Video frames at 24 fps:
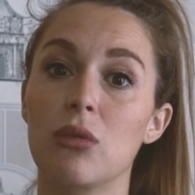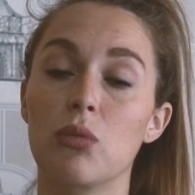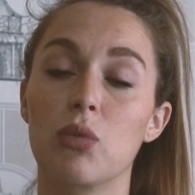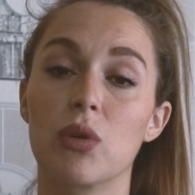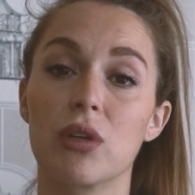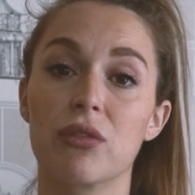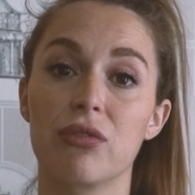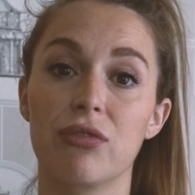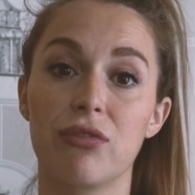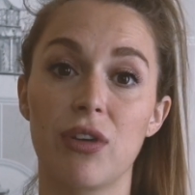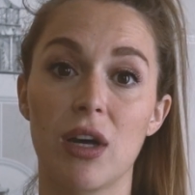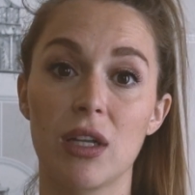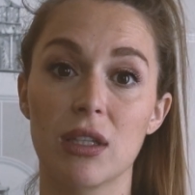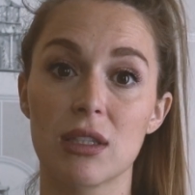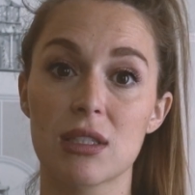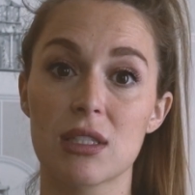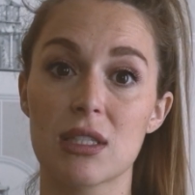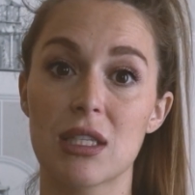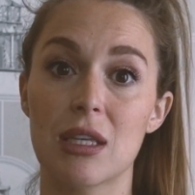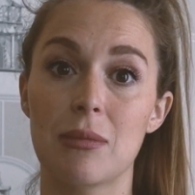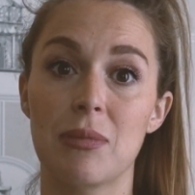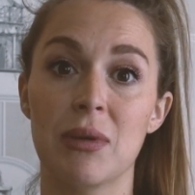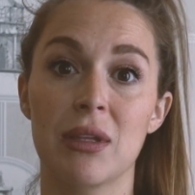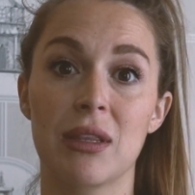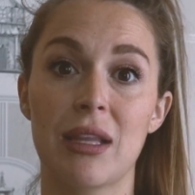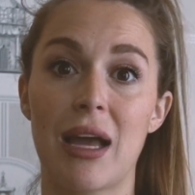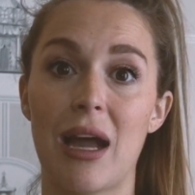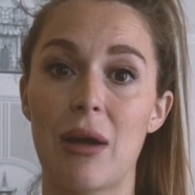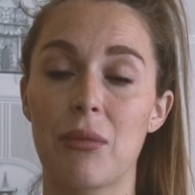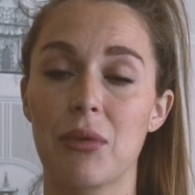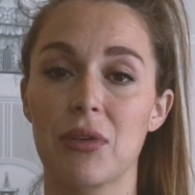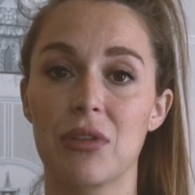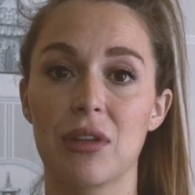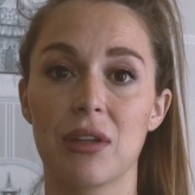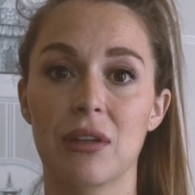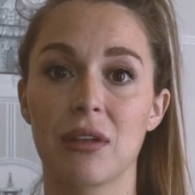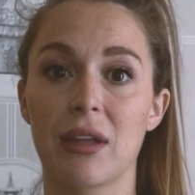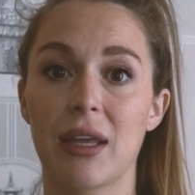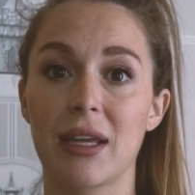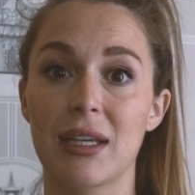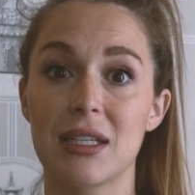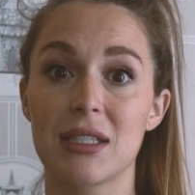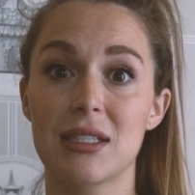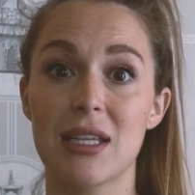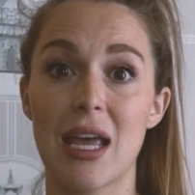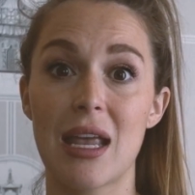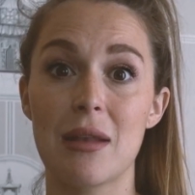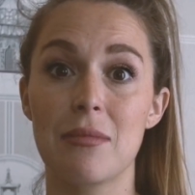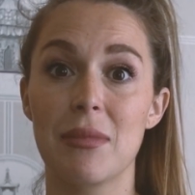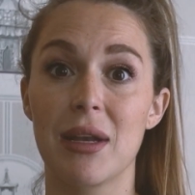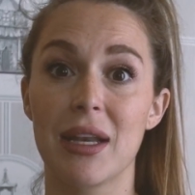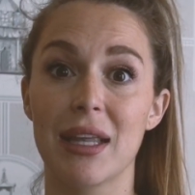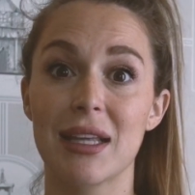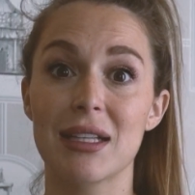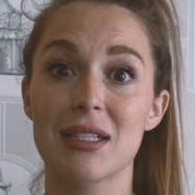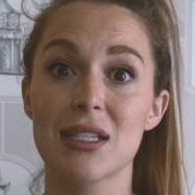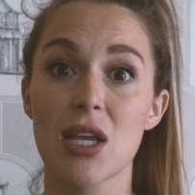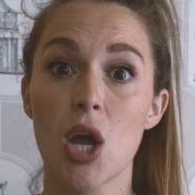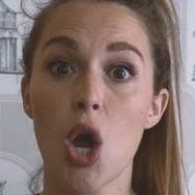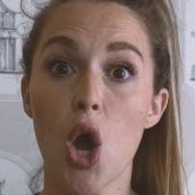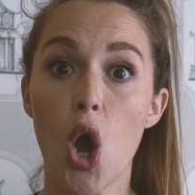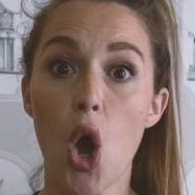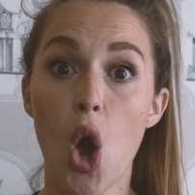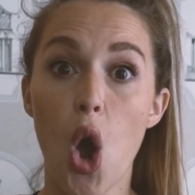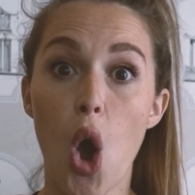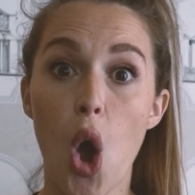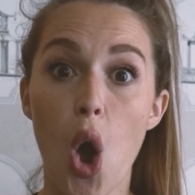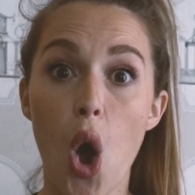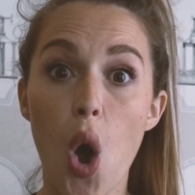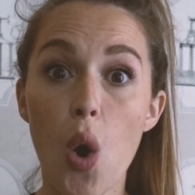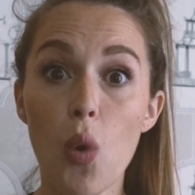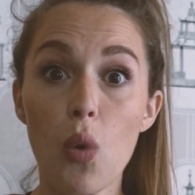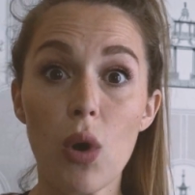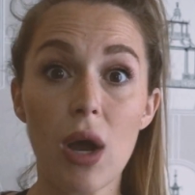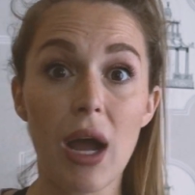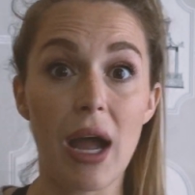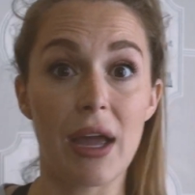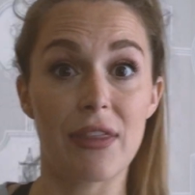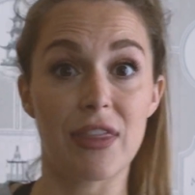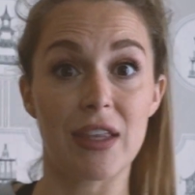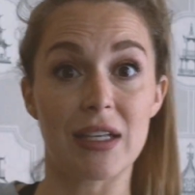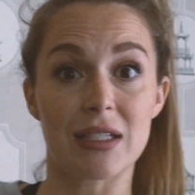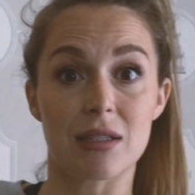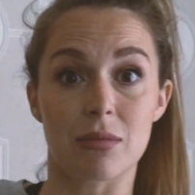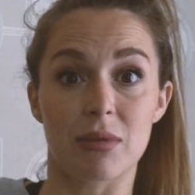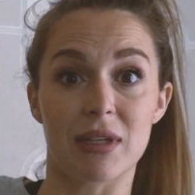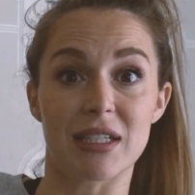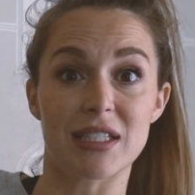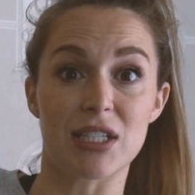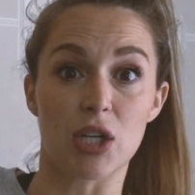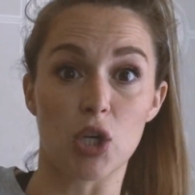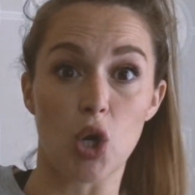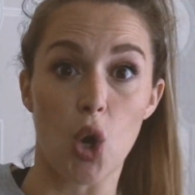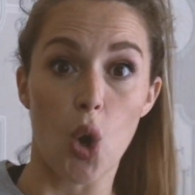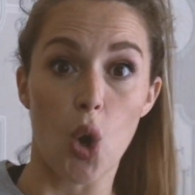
would fall asleep in that within like 10 minutes. Oh, I think somebody's here.